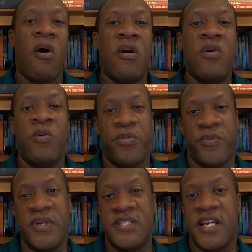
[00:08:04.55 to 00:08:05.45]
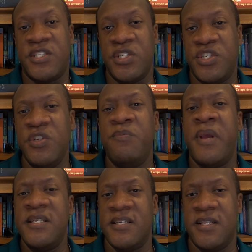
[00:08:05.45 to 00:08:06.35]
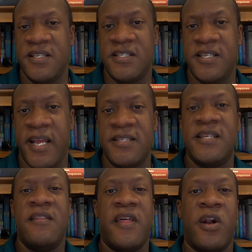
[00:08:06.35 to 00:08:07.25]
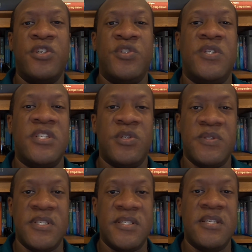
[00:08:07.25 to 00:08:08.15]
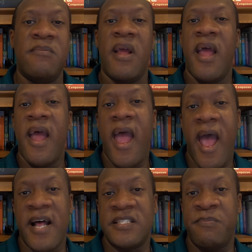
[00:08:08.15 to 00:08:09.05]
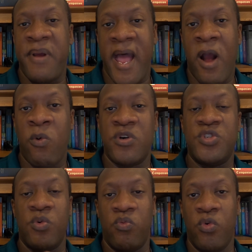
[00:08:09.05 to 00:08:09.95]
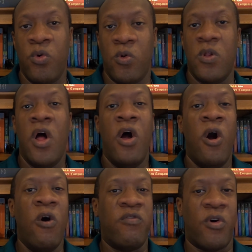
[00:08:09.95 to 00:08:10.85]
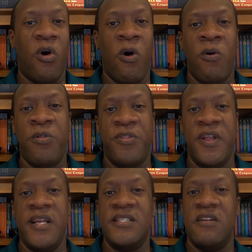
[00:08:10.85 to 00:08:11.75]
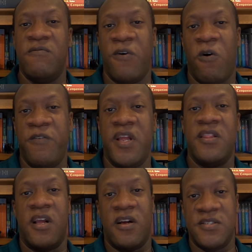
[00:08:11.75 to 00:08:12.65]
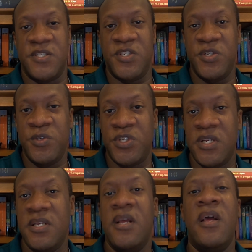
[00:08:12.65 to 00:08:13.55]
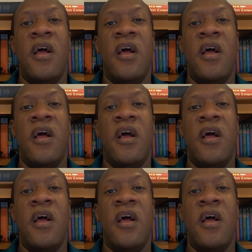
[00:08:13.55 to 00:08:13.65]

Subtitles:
Article 3, Section 2 basically states that our judicial system has power to rule over all things involving the Constitution,